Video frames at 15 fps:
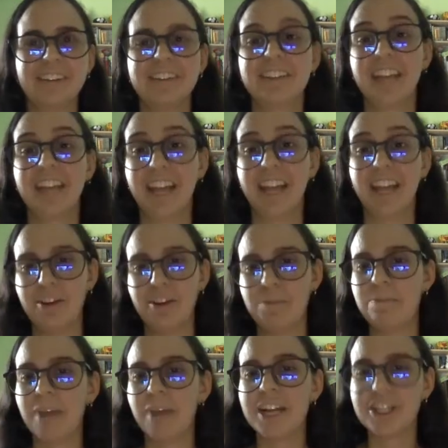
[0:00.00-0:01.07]
They
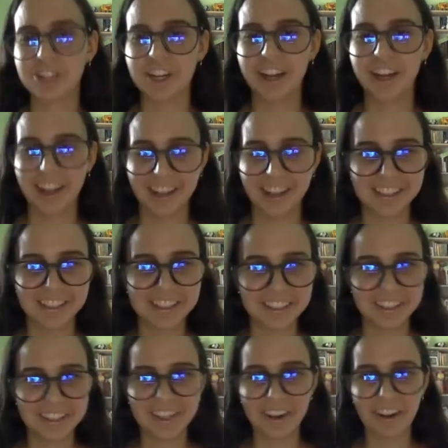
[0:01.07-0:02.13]
mention it,
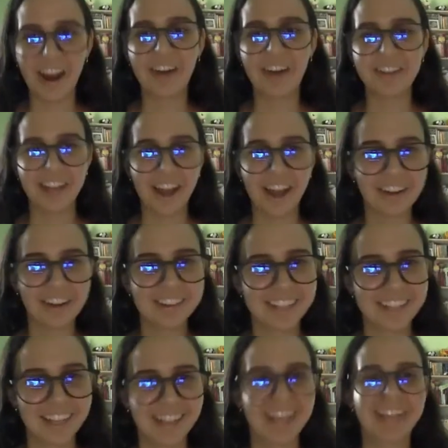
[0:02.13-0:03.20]
out loud,
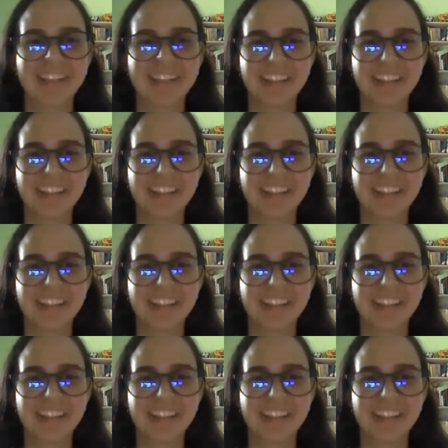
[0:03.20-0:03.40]
that like,